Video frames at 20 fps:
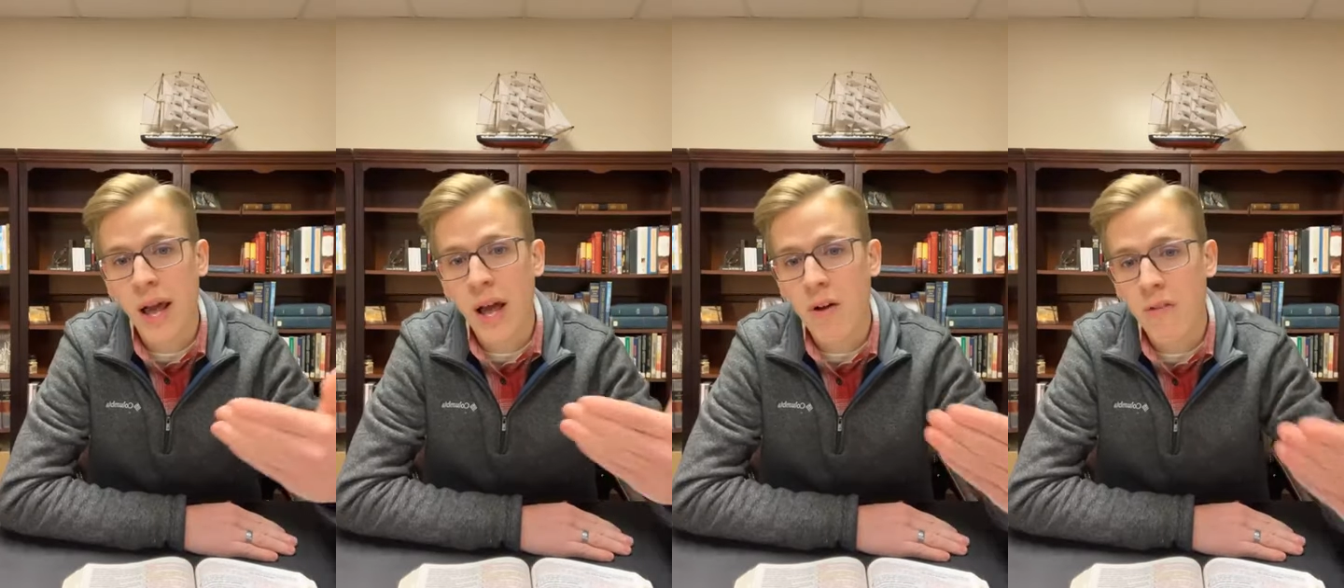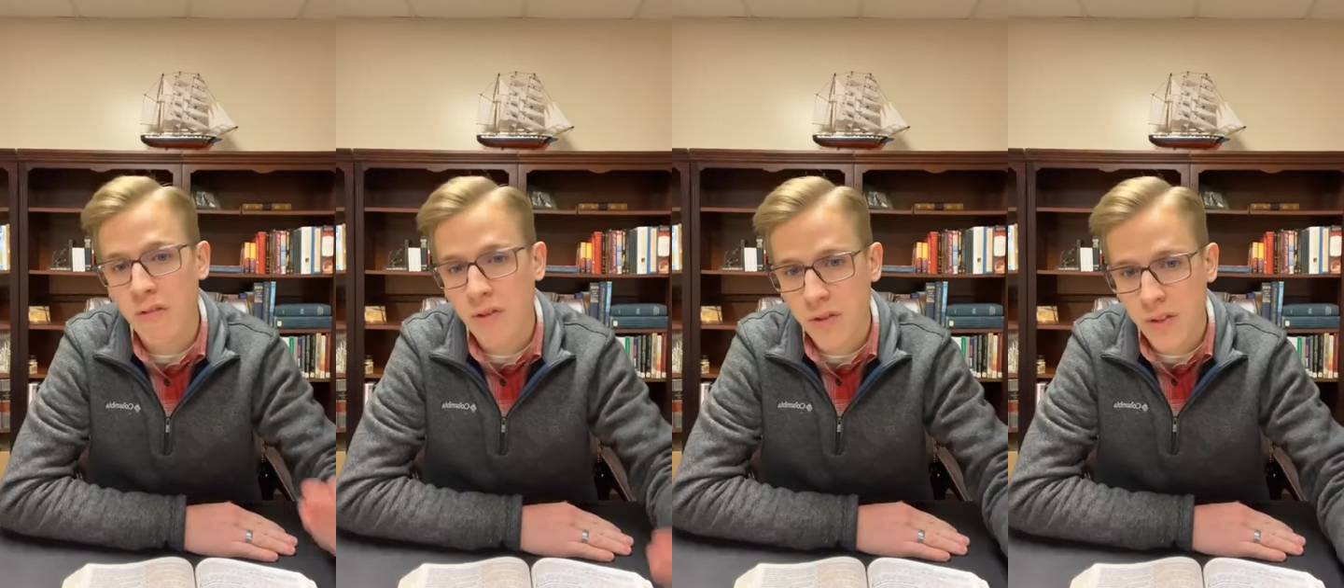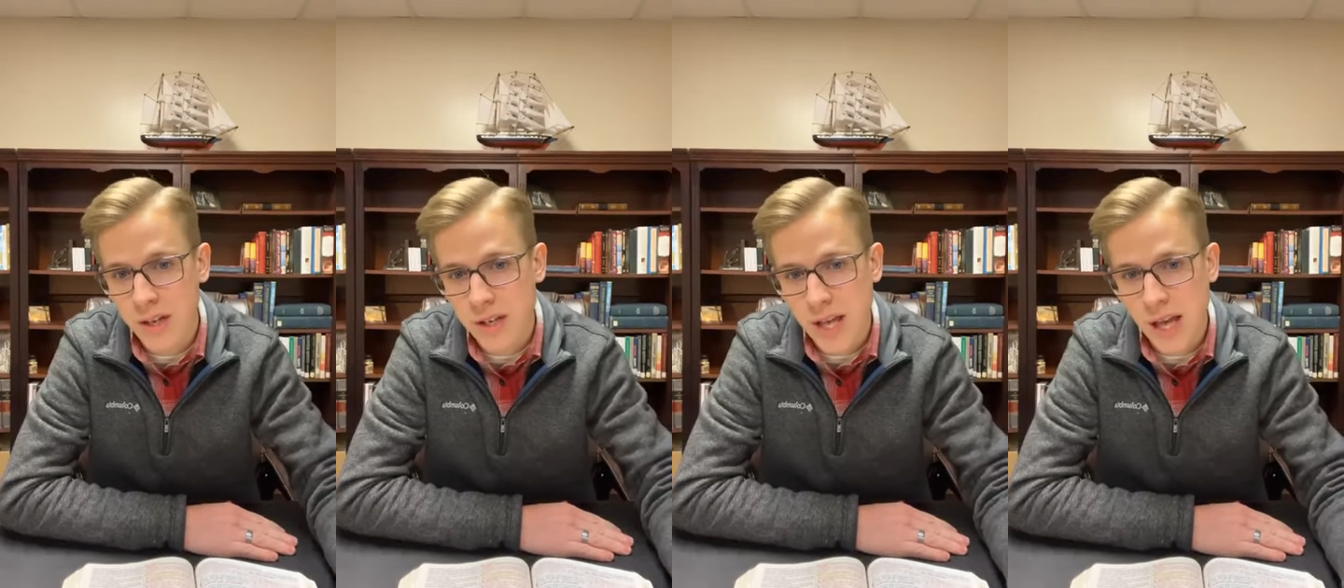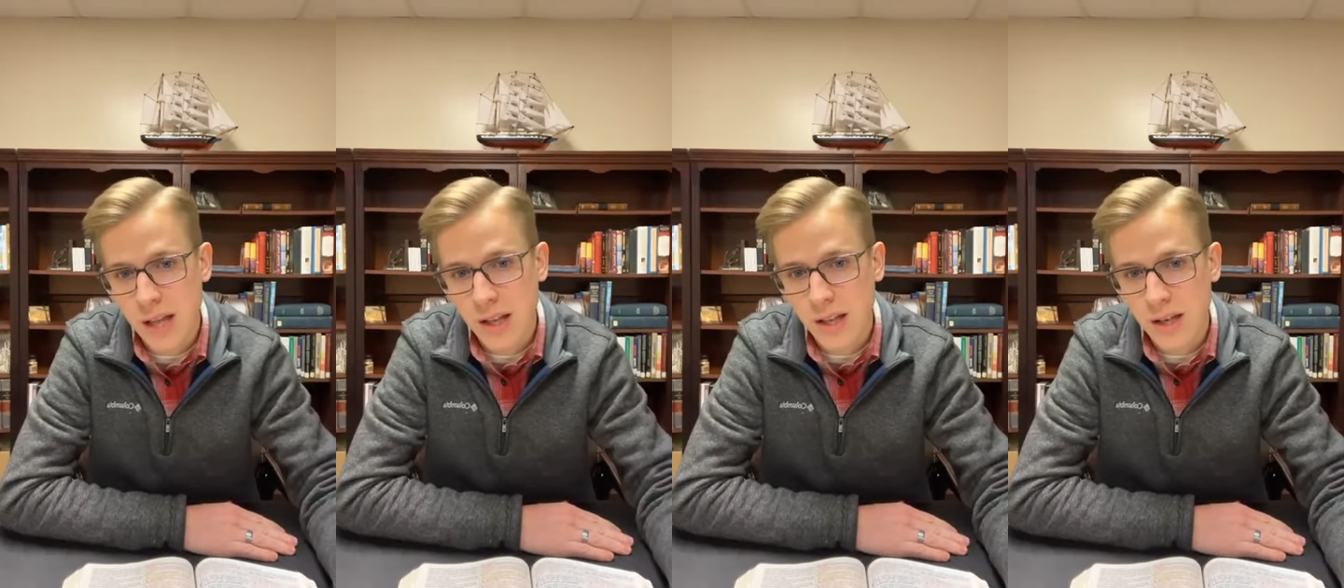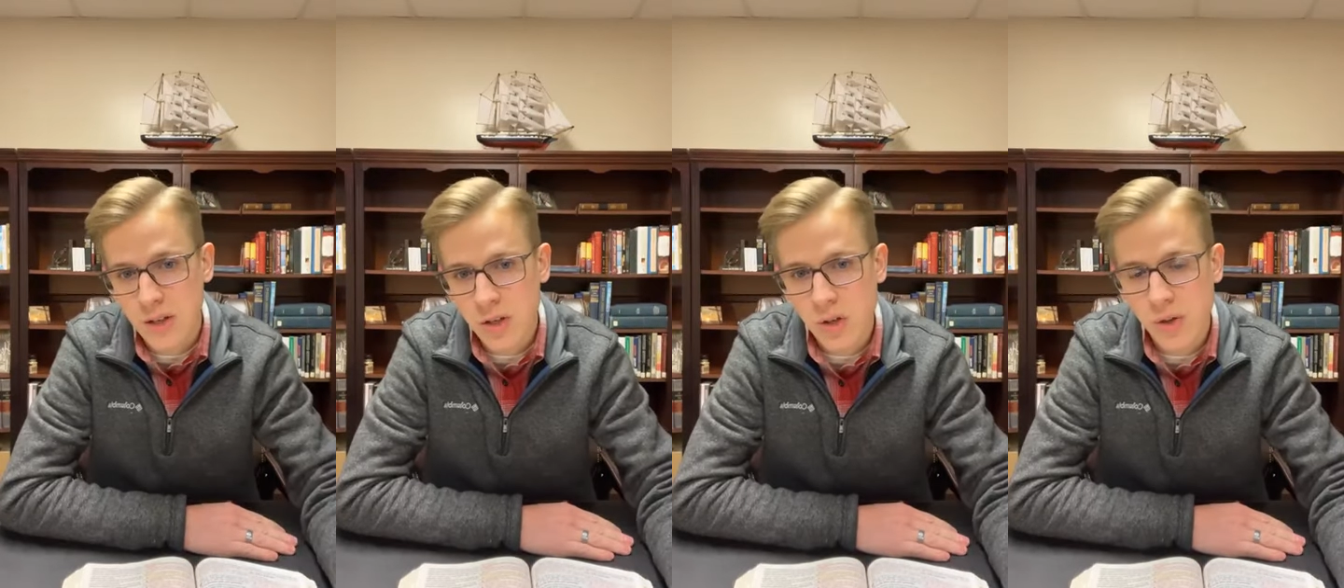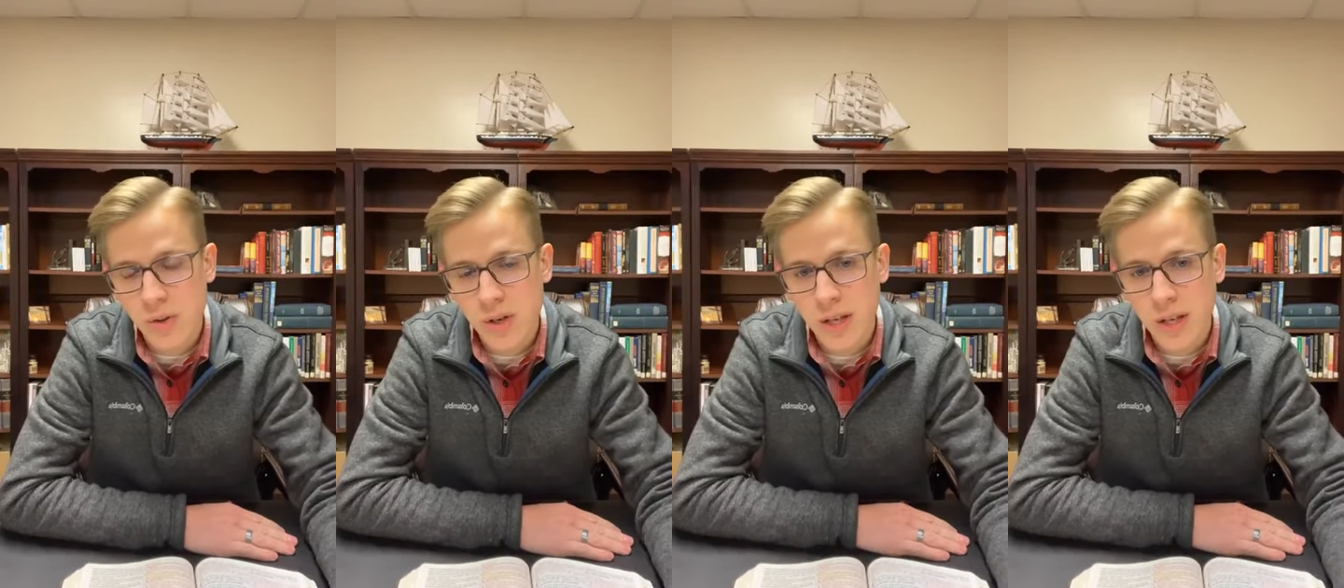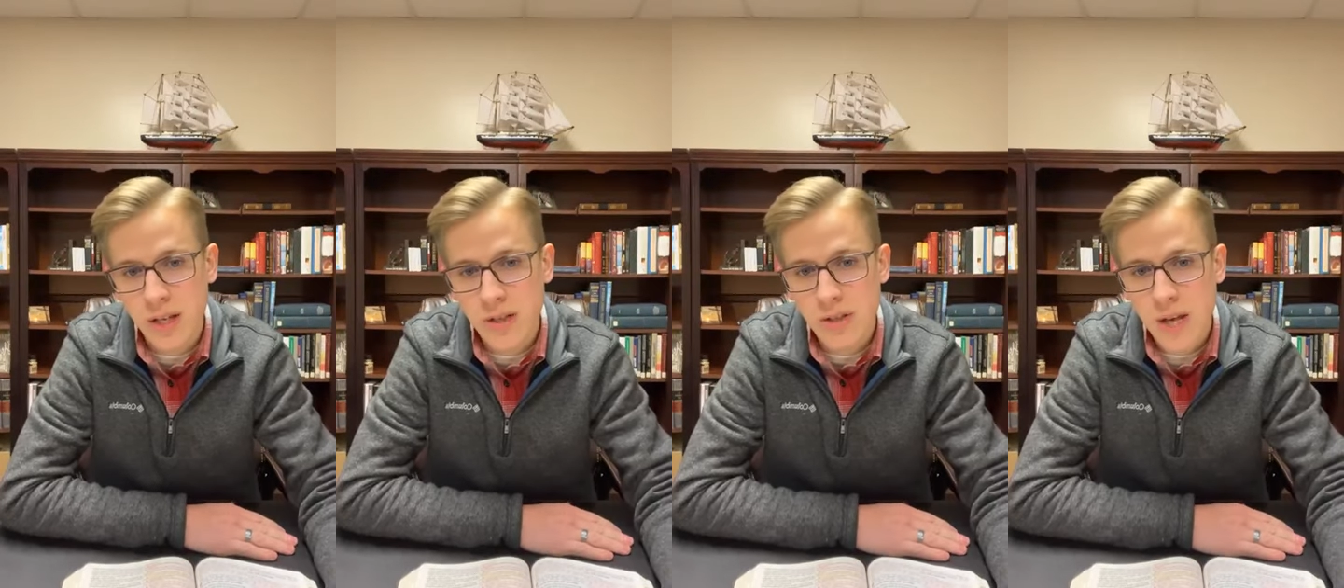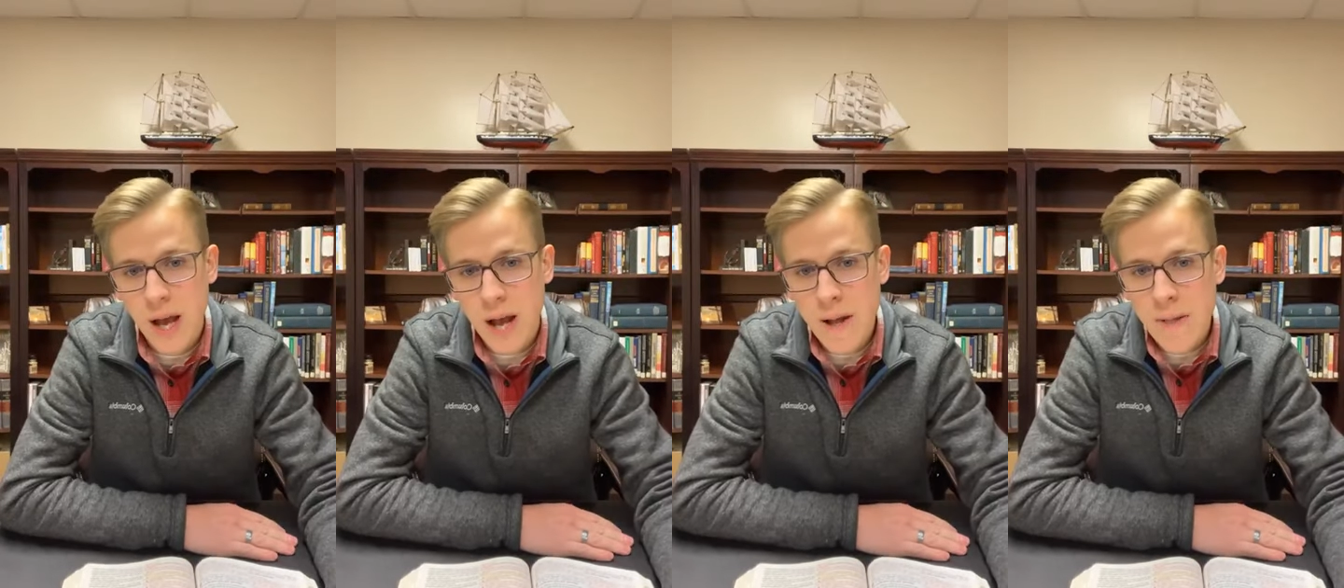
out for the daily duties,